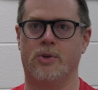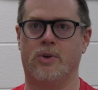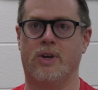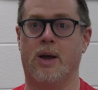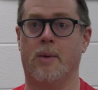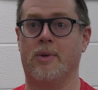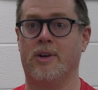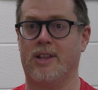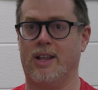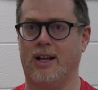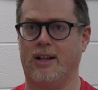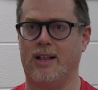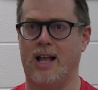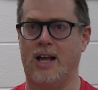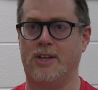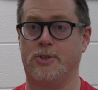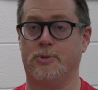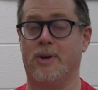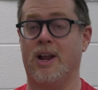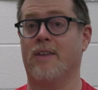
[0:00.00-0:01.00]
to come into that
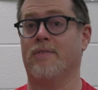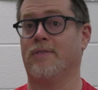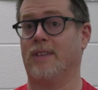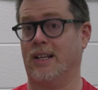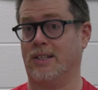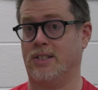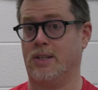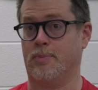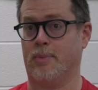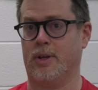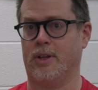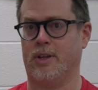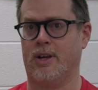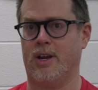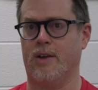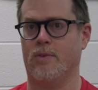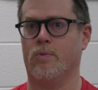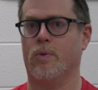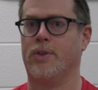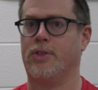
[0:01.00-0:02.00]
classroom and have
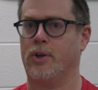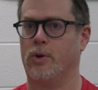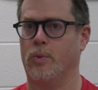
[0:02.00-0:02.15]
flexibility of what